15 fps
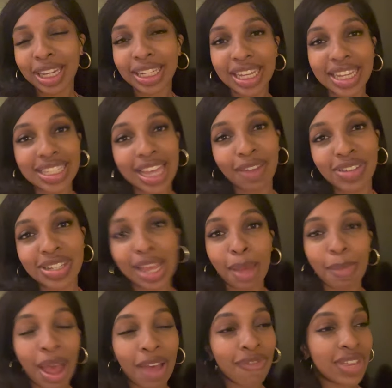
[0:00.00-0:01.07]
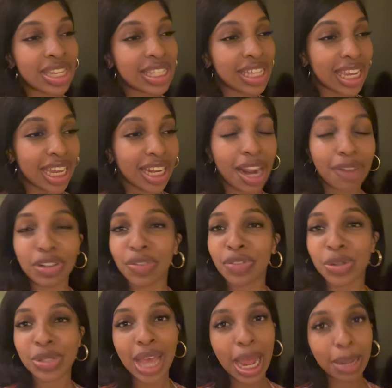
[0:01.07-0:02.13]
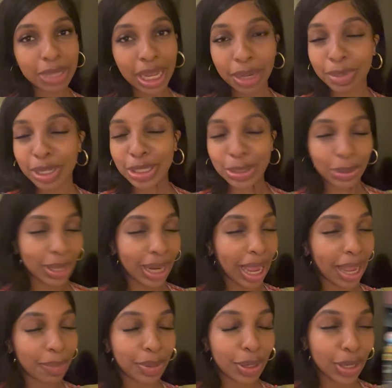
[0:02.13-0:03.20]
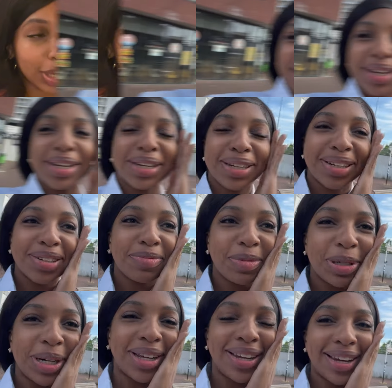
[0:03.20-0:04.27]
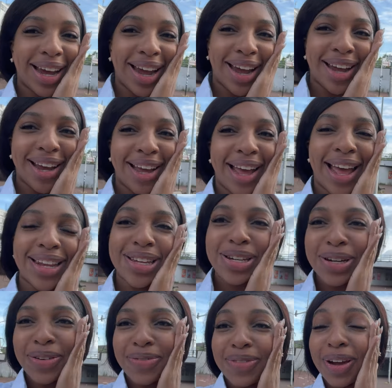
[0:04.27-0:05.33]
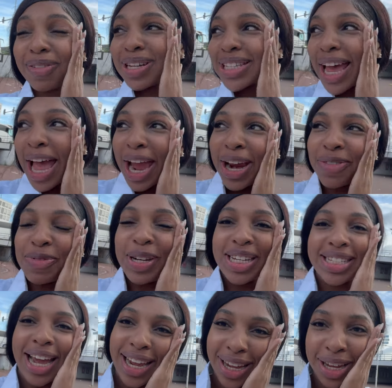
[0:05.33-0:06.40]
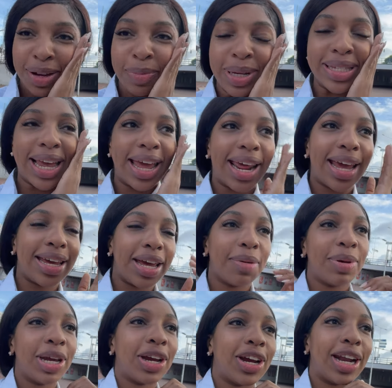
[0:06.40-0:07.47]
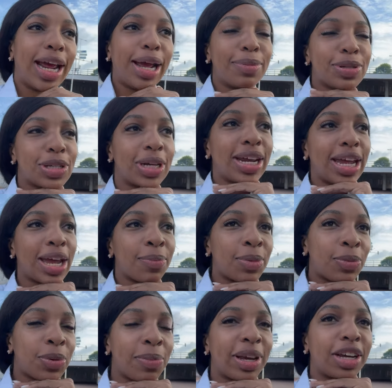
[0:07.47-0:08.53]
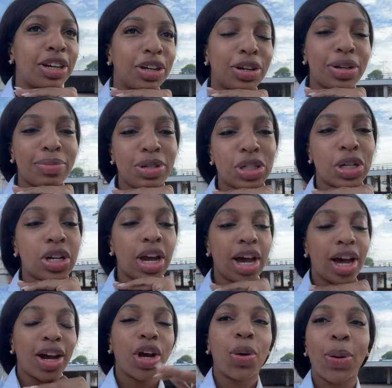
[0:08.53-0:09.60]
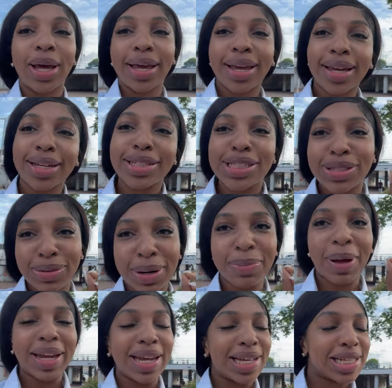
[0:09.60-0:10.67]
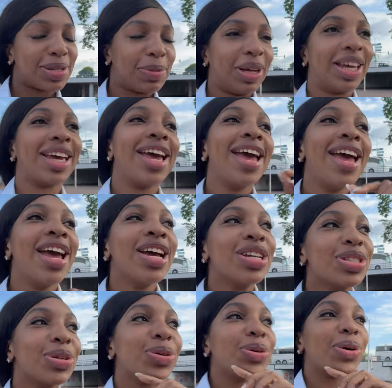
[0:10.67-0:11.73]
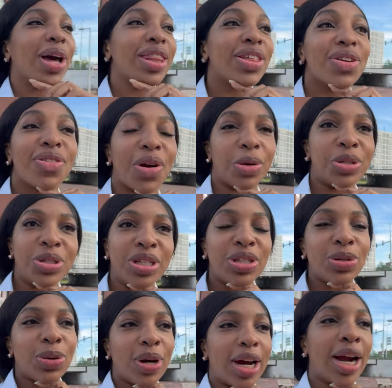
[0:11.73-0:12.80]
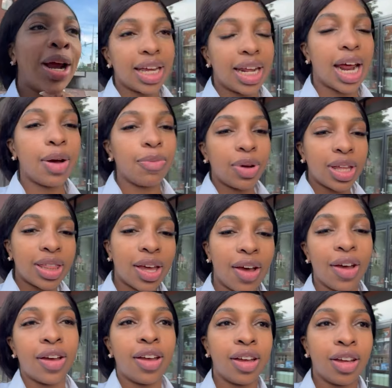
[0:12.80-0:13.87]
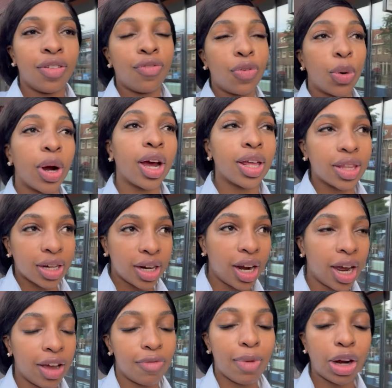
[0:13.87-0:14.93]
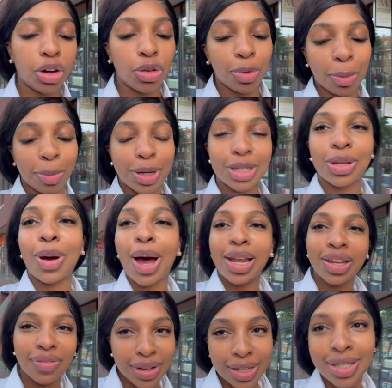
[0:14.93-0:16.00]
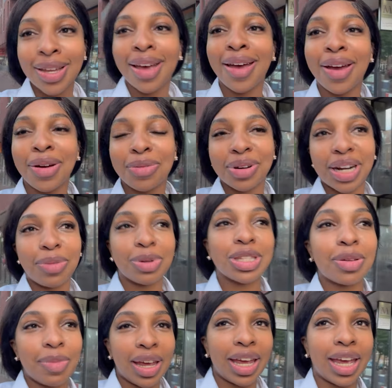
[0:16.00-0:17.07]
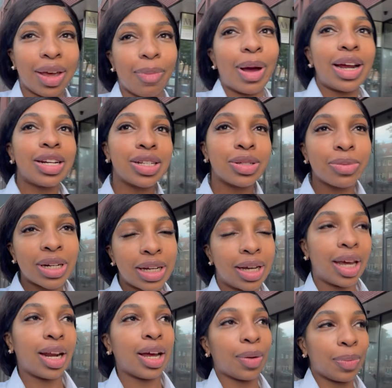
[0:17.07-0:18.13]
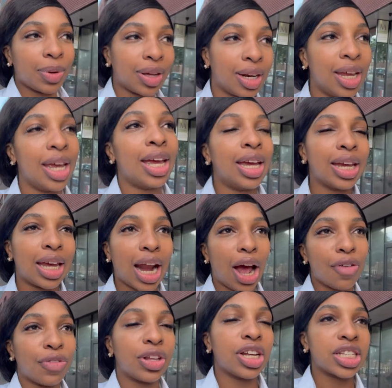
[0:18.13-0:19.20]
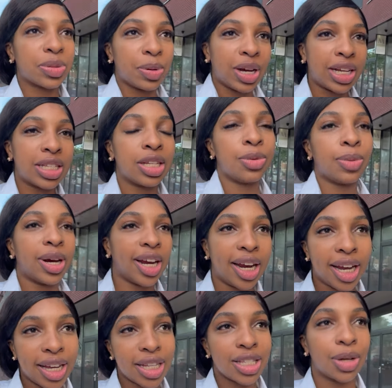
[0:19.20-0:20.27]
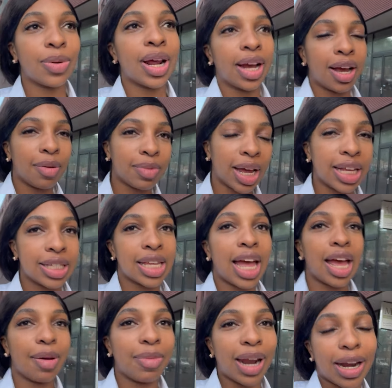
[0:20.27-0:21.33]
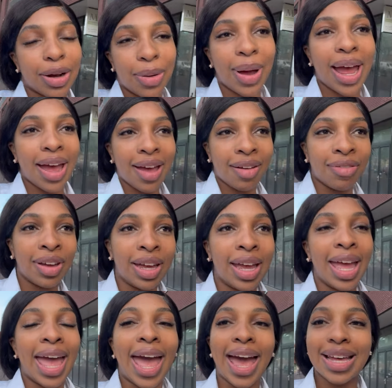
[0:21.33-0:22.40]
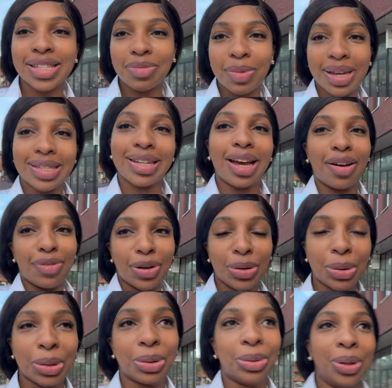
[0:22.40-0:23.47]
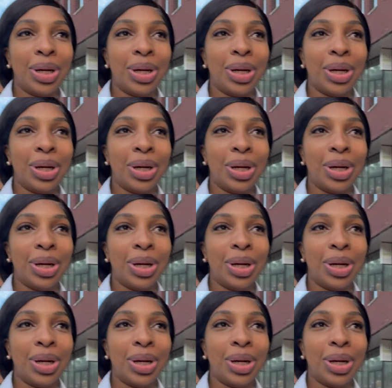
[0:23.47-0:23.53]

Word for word: list every time I visit, and after a few times, I could be a tour guide, period. Good morning, y'all. I look very tired because I am. It's 8 a.m. here in Amsterdam, and we're making a quick trip, I can't speak, to the grocery store. I'm with four other of my crew members, so all of us weren't able to make it, but I just wanted to get up and get out for the experience, see where it is. So when I come next time and I don't have as amazing of a crew,